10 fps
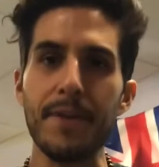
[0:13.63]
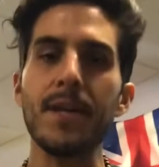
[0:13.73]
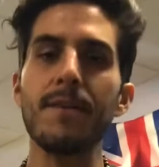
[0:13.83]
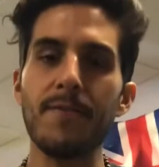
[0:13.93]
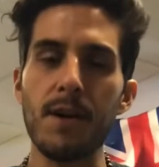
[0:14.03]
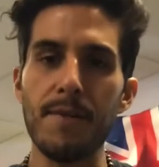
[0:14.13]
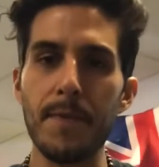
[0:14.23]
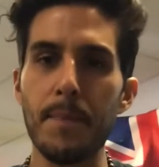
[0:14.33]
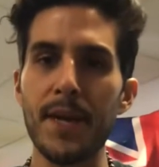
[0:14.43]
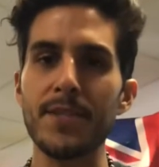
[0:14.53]
Thank you for all of
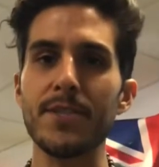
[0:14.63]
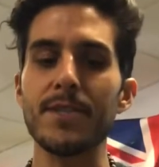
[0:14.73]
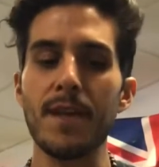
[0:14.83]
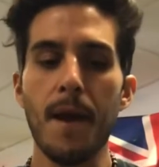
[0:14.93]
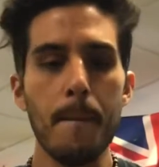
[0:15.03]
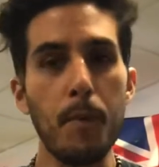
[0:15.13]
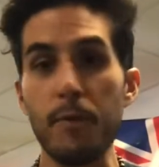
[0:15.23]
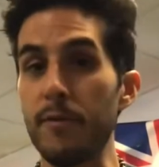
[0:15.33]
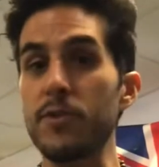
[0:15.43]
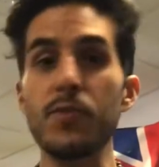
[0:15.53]
the patience, both
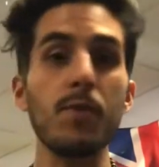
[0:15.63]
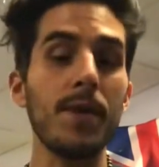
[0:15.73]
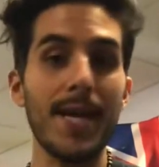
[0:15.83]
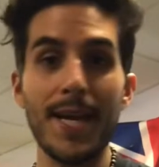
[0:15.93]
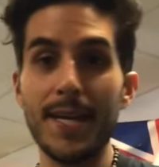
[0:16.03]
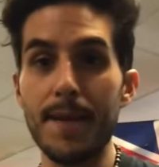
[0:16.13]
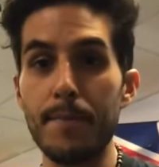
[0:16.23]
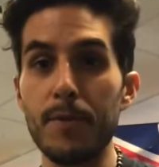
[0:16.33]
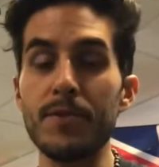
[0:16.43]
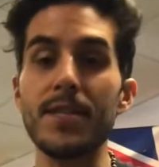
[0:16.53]
virtual and in
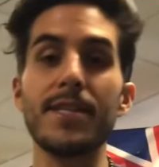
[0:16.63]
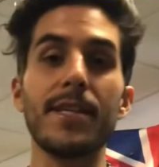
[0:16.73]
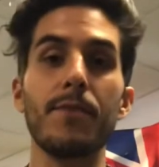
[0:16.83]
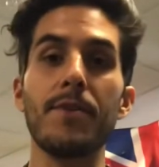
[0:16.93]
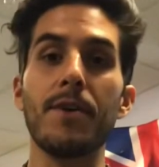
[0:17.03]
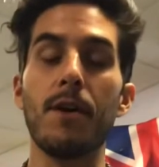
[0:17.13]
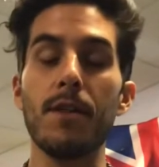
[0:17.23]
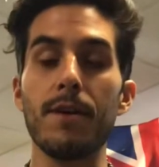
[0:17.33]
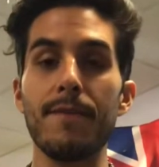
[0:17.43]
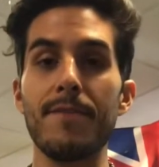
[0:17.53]
person, dealing with
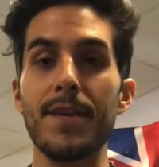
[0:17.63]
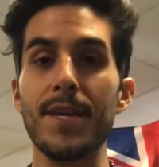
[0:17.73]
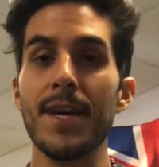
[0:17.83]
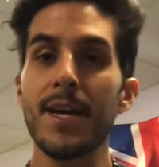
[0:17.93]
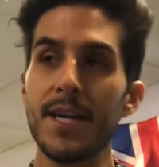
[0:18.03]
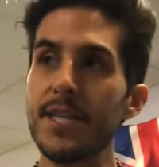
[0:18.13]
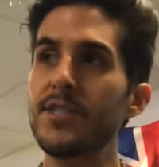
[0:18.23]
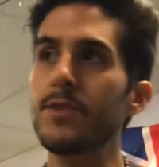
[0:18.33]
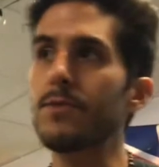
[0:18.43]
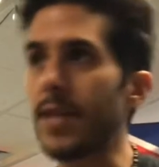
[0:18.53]
all of the
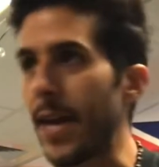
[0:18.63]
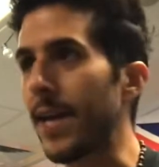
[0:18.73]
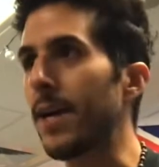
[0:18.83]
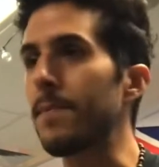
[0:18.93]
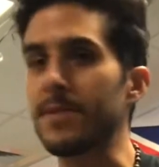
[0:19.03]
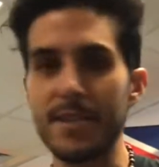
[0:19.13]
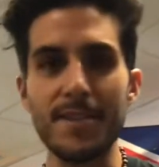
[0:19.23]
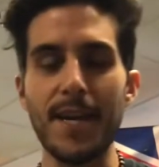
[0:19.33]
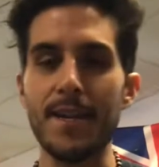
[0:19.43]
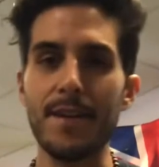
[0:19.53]
issues, hang-ups, this,
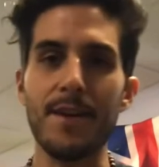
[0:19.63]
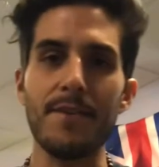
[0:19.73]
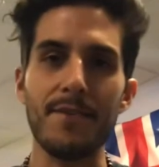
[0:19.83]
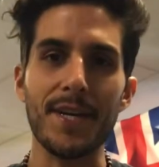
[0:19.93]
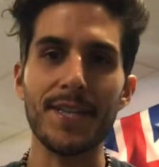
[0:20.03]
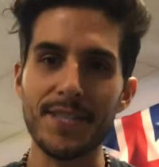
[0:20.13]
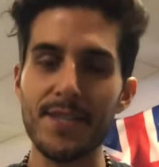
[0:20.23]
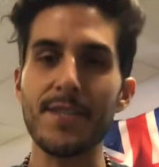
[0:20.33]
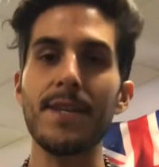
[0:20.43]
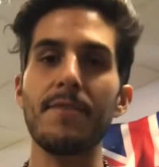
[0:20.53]
that, and the other, the
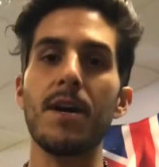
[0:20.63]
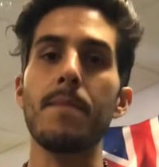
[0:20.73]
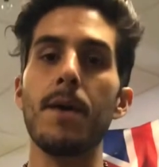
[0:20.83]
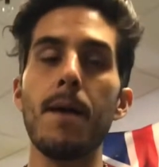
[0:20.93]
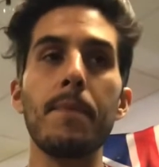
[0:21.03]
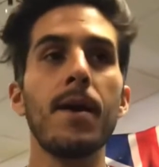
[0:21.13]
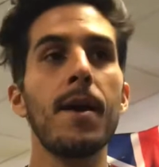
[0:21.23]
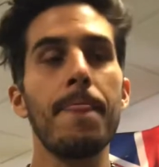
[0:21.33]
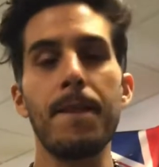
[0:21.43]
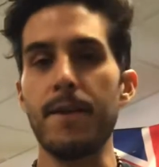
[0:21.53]
glitches that have come up.
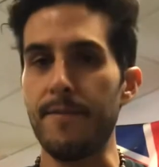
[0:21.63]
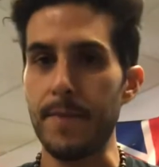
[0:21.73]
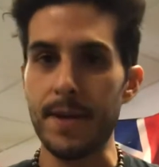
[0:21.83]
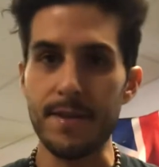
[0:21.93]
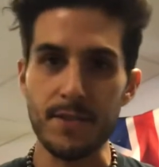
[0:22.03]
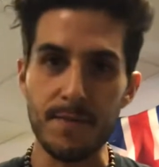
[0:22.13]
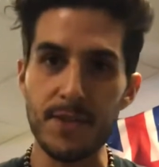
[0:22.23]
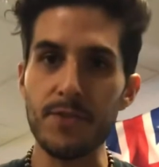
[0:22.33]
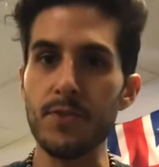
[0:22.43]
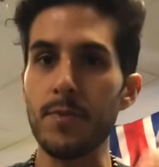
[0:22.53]
There have been some
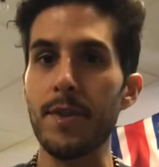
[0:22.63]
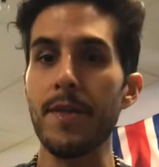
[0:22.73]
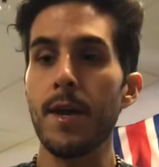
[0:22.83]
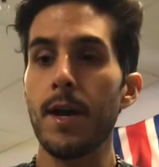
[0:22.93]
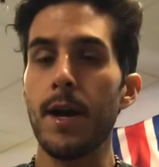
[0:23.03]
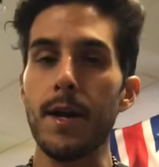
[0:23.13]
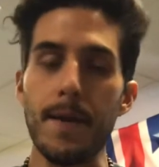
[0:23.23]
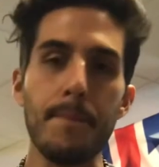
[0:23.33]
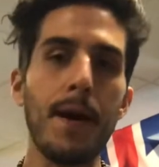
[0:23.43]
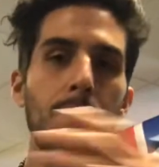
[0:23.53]
issues with uh,
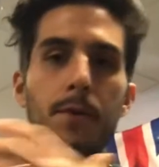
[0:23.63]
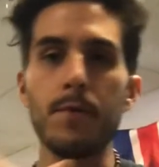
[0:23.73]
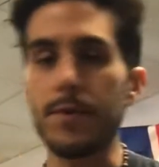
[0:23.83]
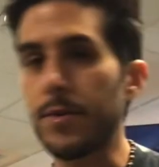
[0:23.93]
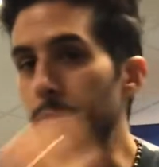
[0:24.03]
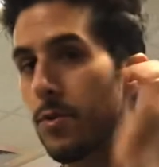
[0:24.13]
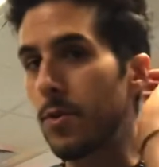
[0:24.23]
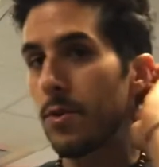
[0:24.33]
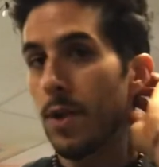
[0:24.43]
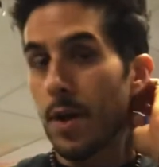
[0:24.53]
Empower, with
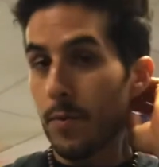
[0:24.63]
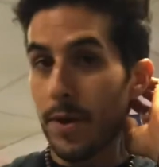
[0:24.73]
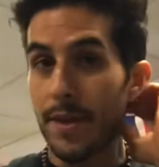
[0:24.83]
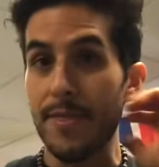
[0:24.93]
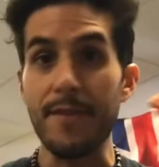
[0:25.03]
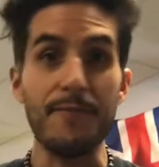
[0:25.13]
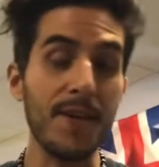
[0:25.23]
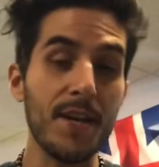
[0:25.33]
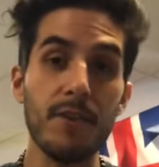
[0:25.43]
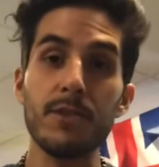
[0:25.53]
Google, with the
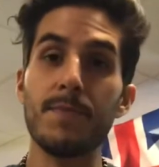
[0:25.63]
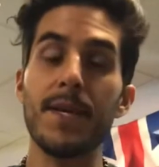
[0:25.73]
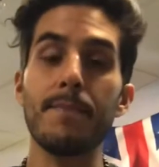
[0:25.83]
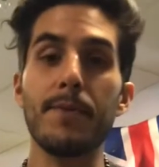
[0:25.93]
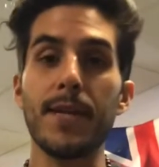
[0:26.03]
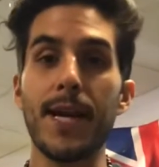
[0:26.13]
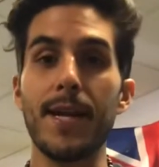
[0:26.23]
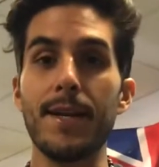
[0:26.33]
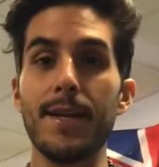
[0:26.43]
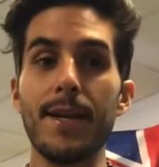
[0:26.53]
videos being
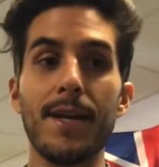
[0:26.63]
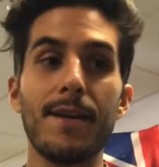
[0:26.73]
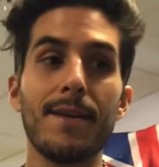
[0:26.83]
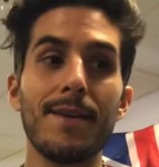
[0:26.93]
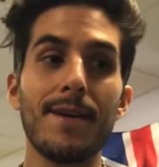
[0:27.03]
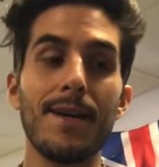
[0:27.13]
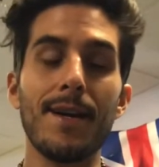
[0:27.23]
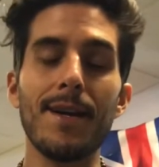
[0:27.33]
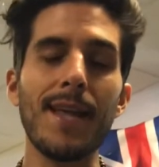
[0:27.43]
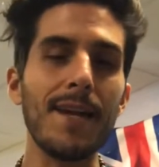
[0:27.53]
played, and and
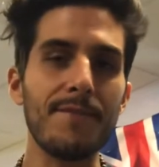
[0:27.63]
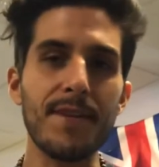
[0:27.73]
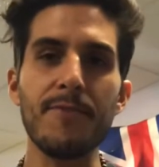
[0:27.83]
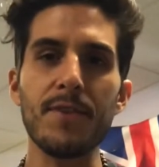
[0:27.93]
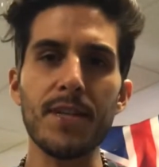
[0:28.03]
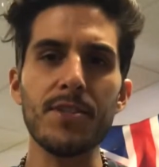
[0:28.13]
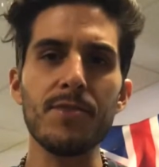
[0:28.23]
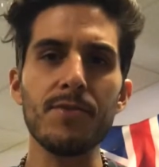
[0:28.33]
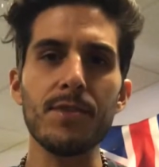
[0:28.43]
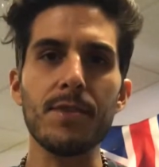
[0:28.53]
a lot of different
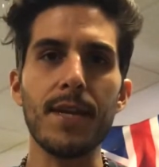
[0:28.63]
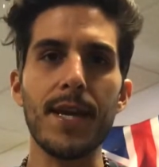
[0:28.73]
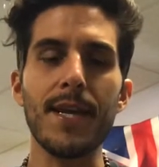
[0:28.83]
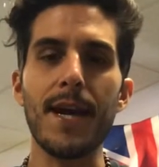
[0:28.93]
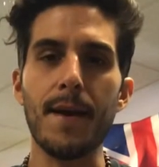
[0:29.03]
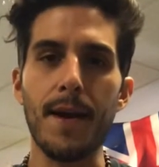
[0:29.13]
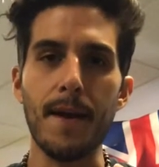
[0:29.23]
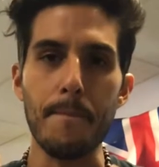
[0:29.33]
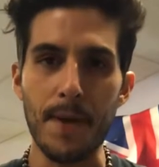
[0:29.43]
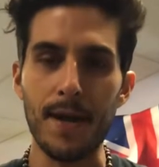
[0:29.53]
issues, and I, I,
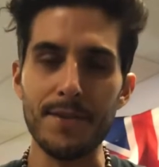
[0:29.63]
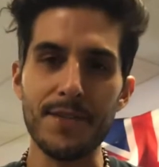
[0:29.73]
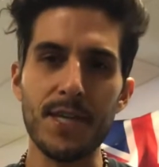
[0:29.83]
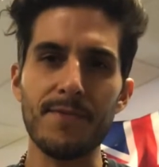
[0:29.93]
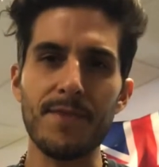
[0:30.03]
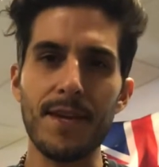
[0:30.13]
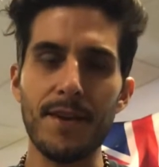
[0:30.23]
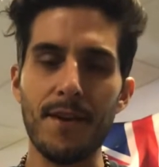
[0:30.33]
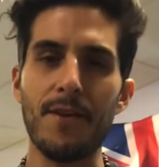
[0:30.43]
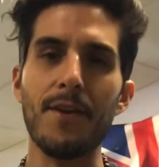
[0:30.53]
apologize for that.
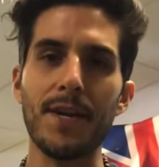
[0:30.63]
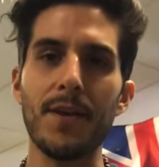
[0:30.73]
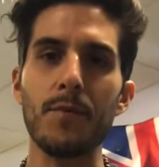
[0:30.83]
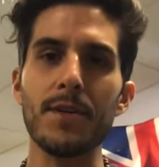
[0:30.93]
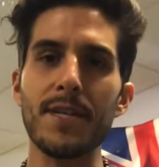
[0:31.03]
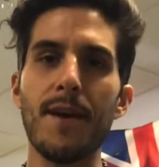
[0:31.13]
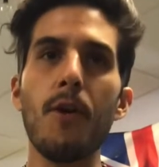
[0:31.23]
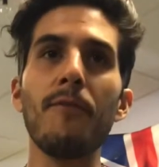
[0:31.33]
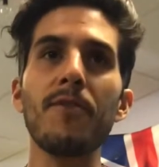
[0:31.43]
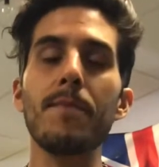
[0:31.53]
They are all getting worked out.
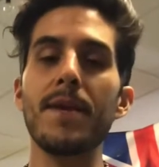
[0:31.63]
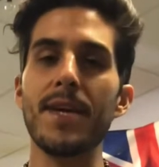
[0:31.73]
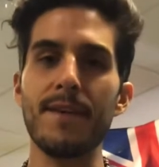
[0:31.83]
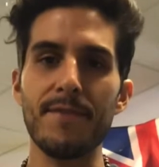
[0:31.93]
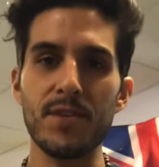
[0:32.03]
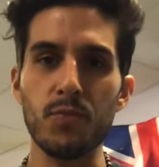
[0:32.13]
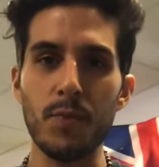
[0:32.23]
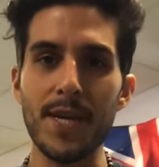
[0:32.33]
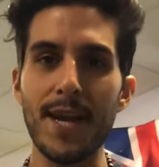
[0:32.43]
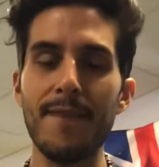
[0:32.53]
Hopefully, by the end of this
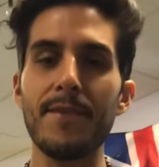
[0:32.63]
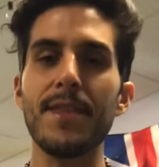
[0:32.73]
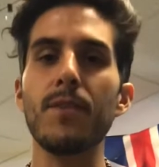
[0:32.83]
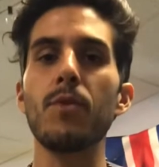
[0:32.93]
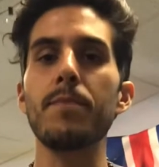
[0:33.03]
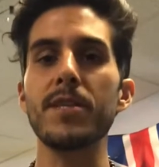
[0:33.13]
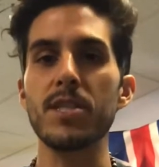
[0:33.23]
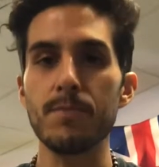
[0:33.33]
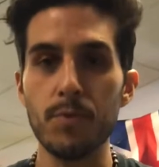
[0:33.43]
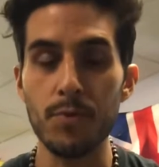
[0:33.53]
week, everything will be
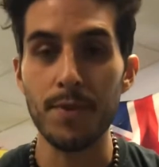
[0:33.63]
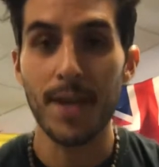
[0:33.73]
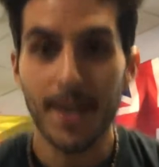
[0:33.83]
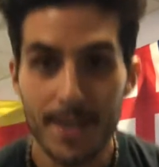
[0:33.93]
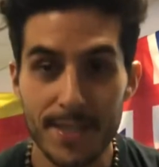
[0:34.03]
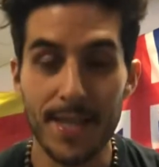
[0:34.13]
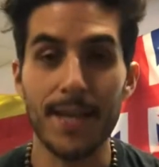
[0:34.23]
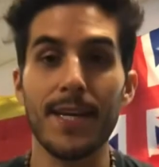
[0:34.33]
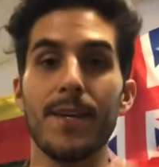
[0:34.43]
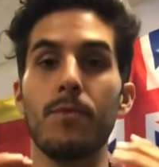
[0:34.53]
smooth
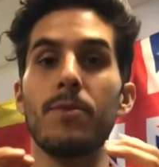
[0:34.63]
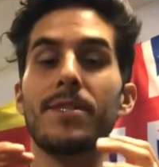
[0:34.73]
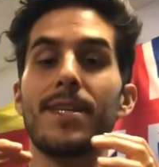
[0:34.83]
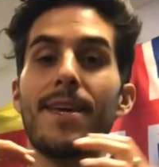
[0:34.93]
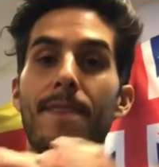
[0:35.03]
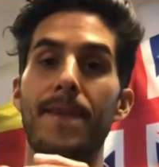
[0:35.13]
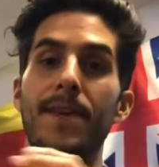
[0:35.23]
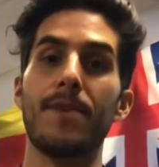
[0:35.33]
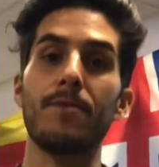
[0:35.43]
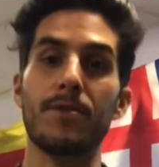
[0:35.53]
sailing. Once again,
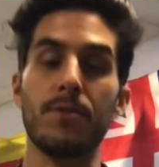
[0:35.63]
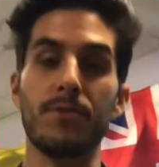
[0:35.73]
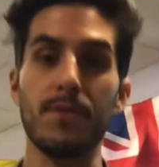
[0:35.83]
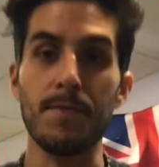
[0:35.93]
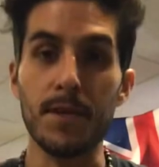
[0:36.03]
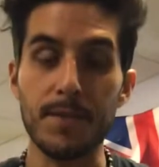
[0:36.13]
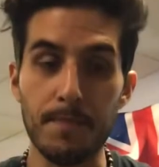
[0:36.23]
thank you so, so much.